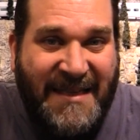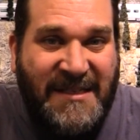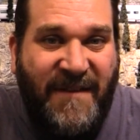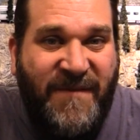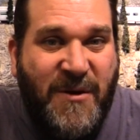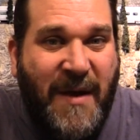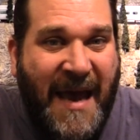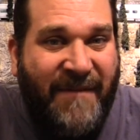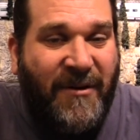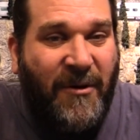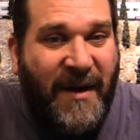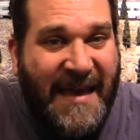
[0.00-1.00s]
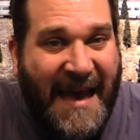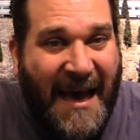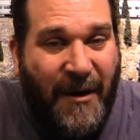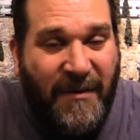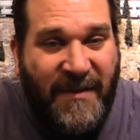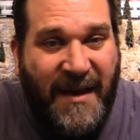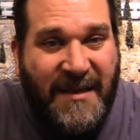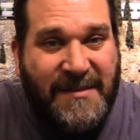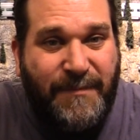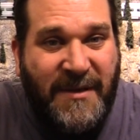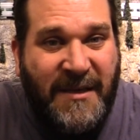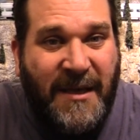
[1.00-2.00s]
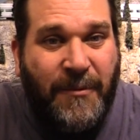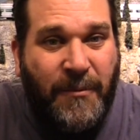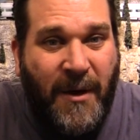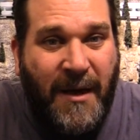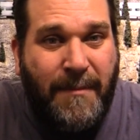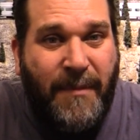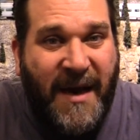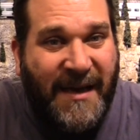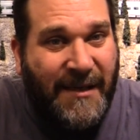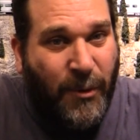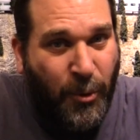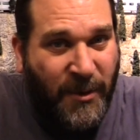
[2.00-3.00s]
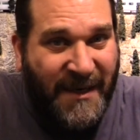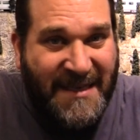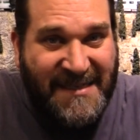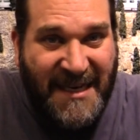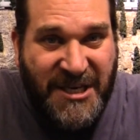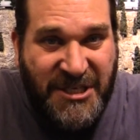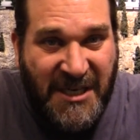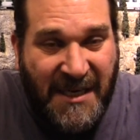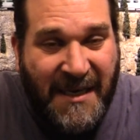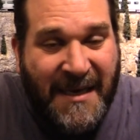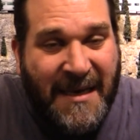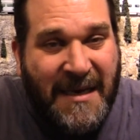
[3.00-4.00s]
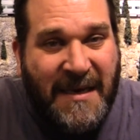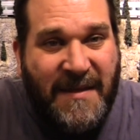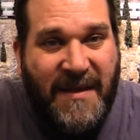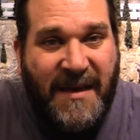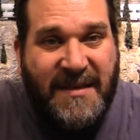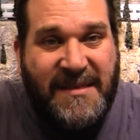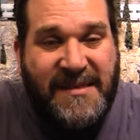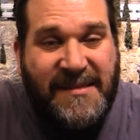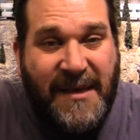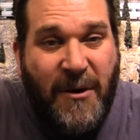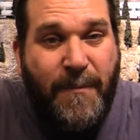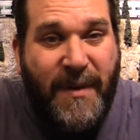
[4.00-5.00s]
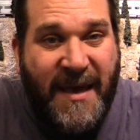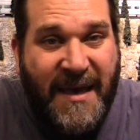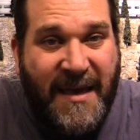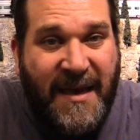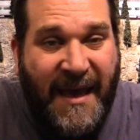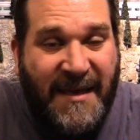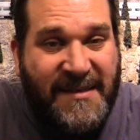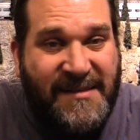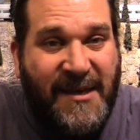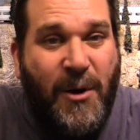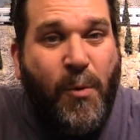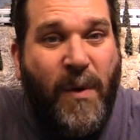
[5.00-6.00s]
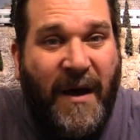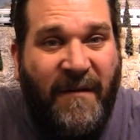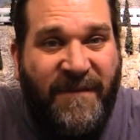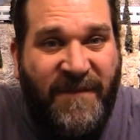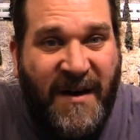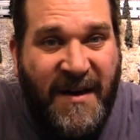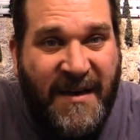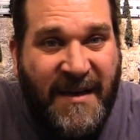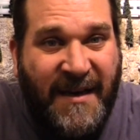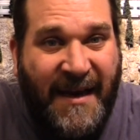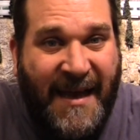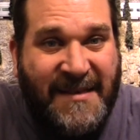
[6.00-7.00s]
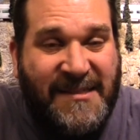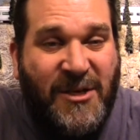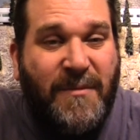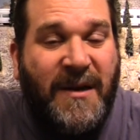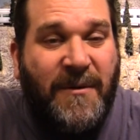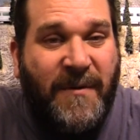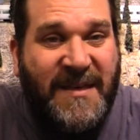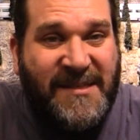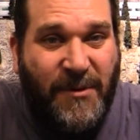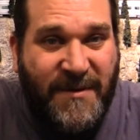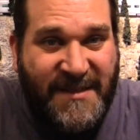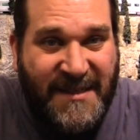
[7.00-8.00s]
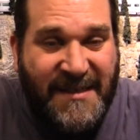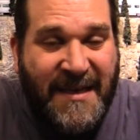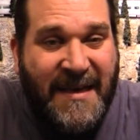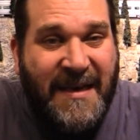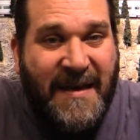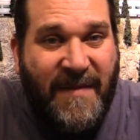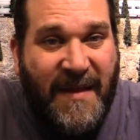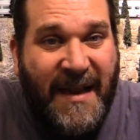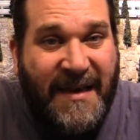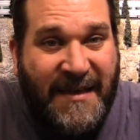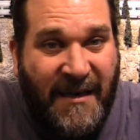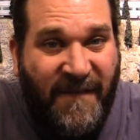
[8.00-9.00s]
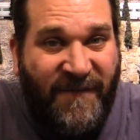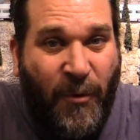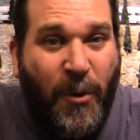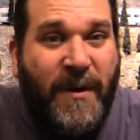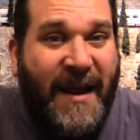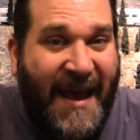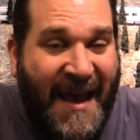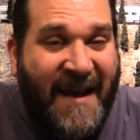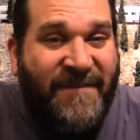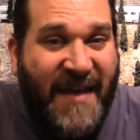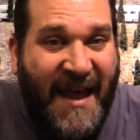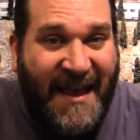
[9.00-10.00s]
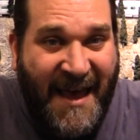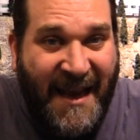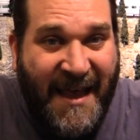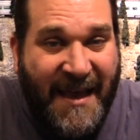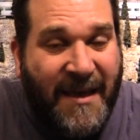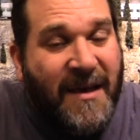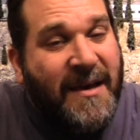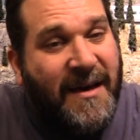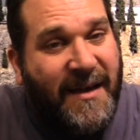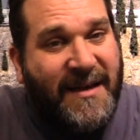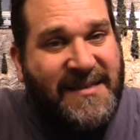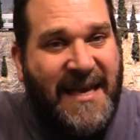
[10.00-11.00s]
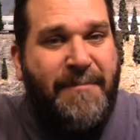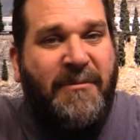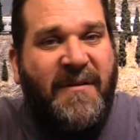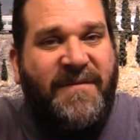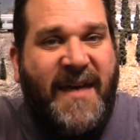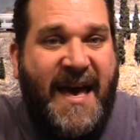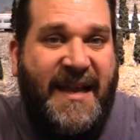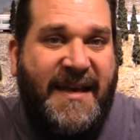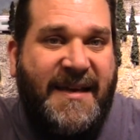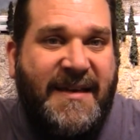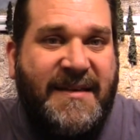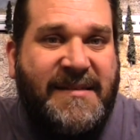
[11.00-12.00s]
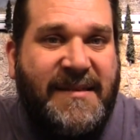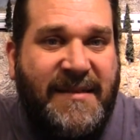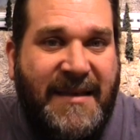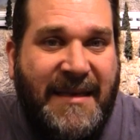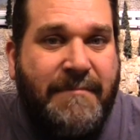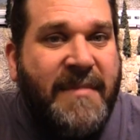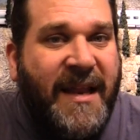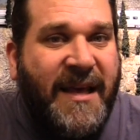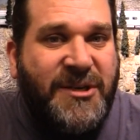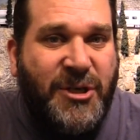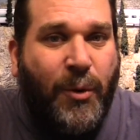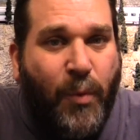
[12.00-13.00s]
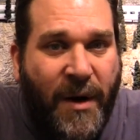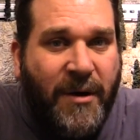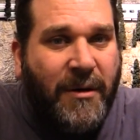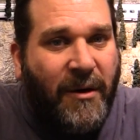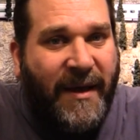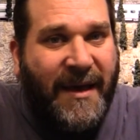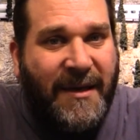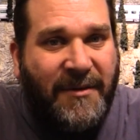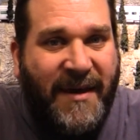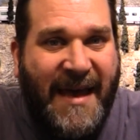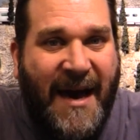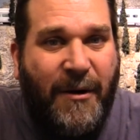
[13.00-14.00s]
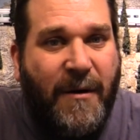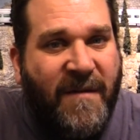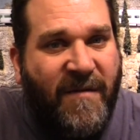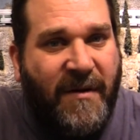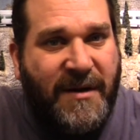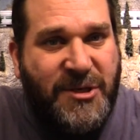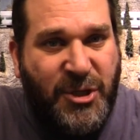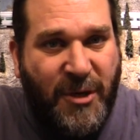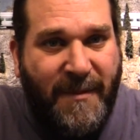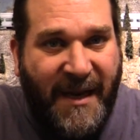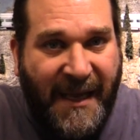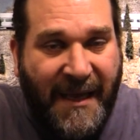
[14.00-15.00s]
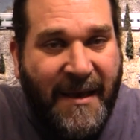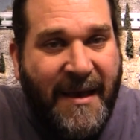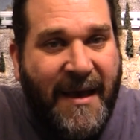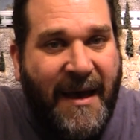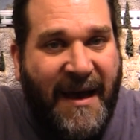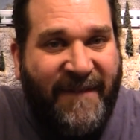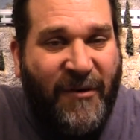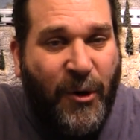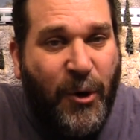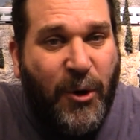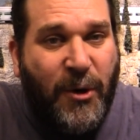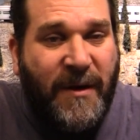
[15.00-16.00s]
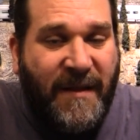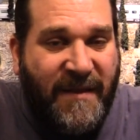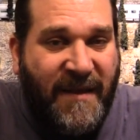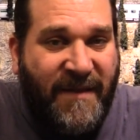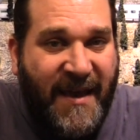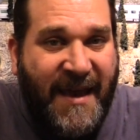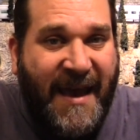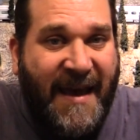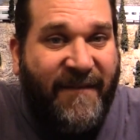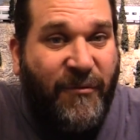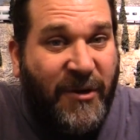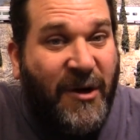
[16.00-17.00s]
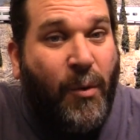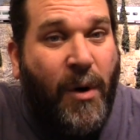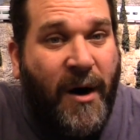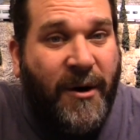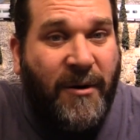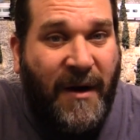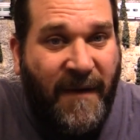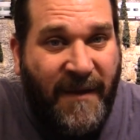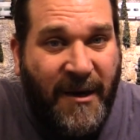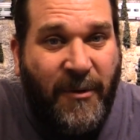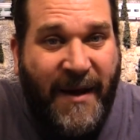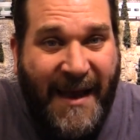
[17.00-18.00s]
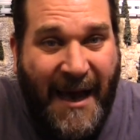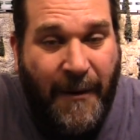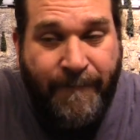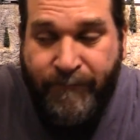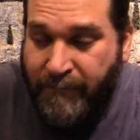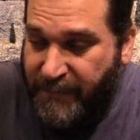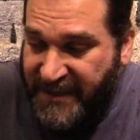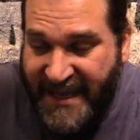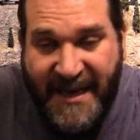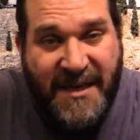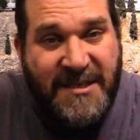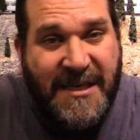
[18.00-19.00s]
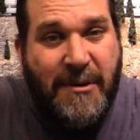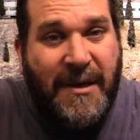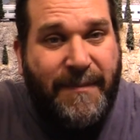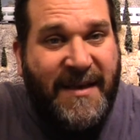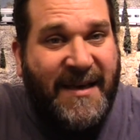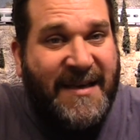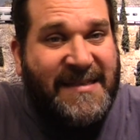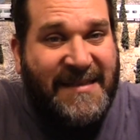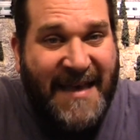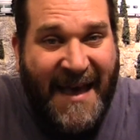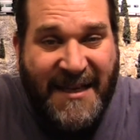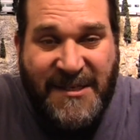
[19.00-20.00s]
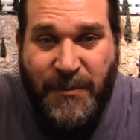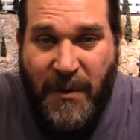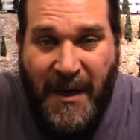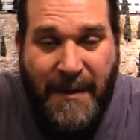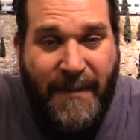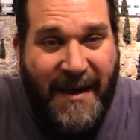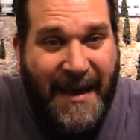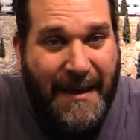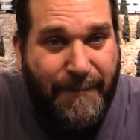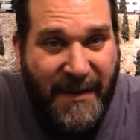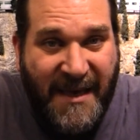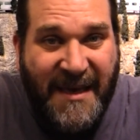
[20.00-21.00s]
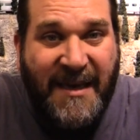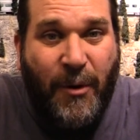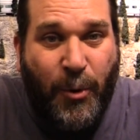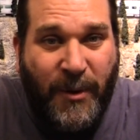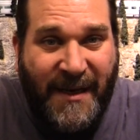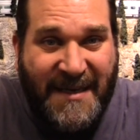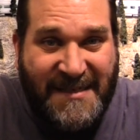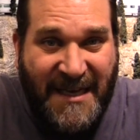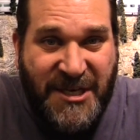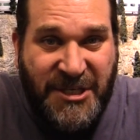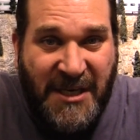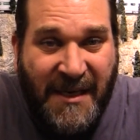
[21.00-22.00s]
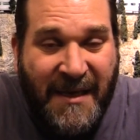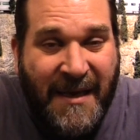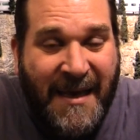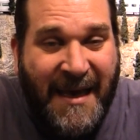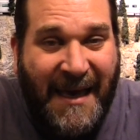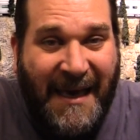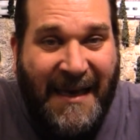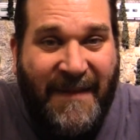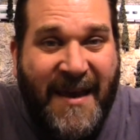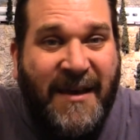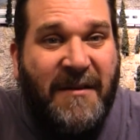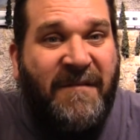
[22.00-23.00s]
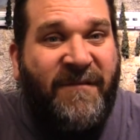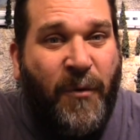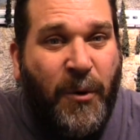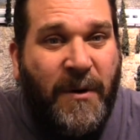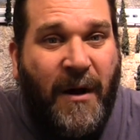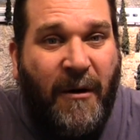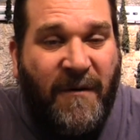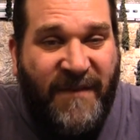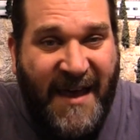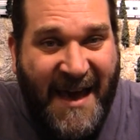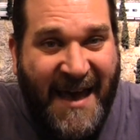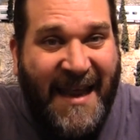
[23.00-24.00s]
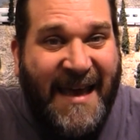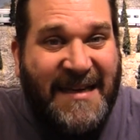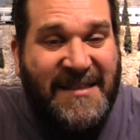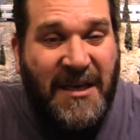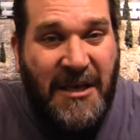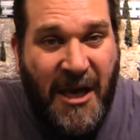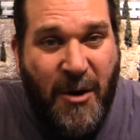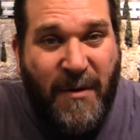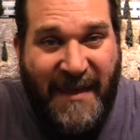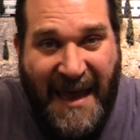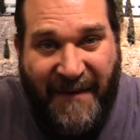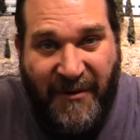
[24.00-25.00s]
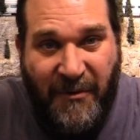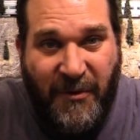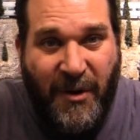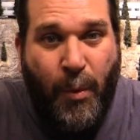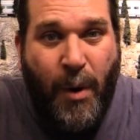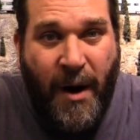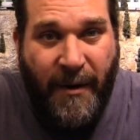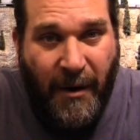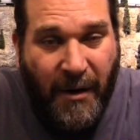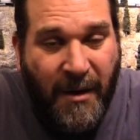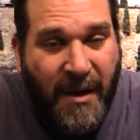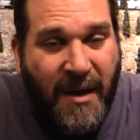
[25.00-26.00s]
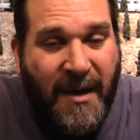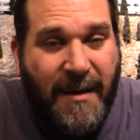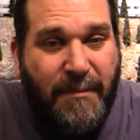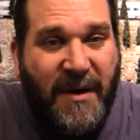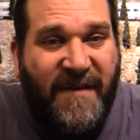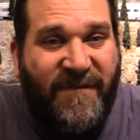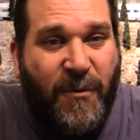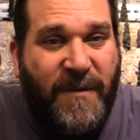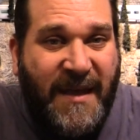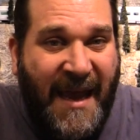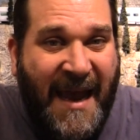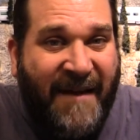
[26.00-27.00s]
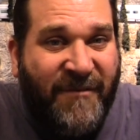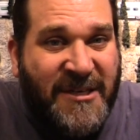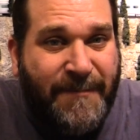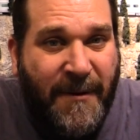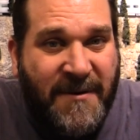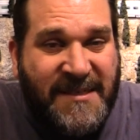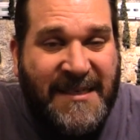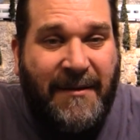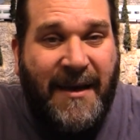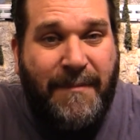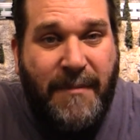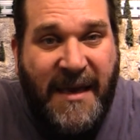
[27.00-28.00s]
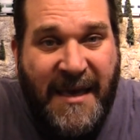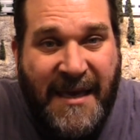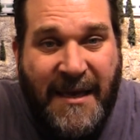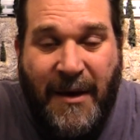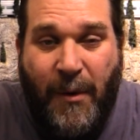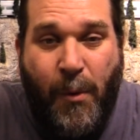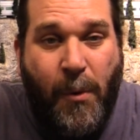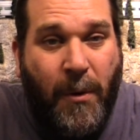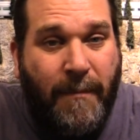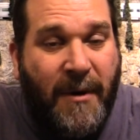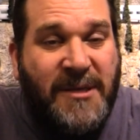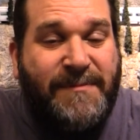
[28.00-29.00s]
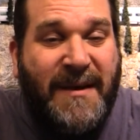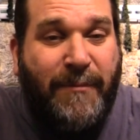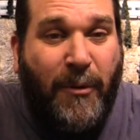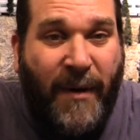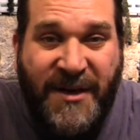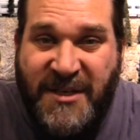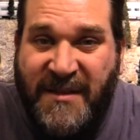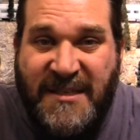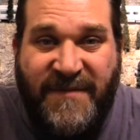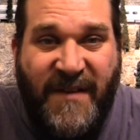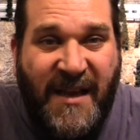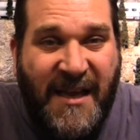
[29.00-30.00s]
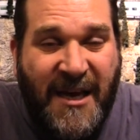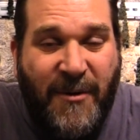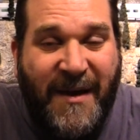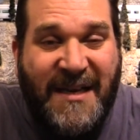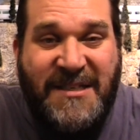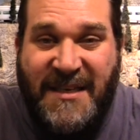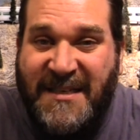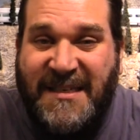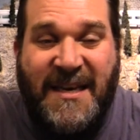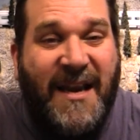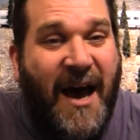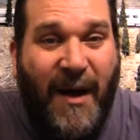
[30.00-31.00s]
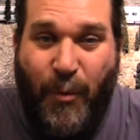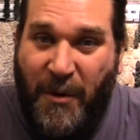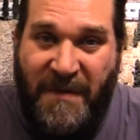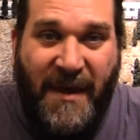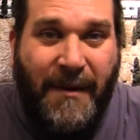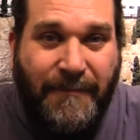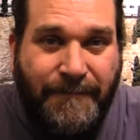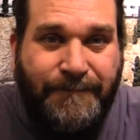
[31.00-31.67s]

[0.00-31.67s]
is if you have a layout that is being run by an organization that is so big and so well funded and has so many resources that it can afford to have that headache. An example of that is the Miniature Wonderland layout over in Germany. I've heard that they have real water on their layout, but they can do it because that is run by a big organization and they can afford all of the headaches that go with having real water. But for the average person like me or most people watching this video, it's just not worth it.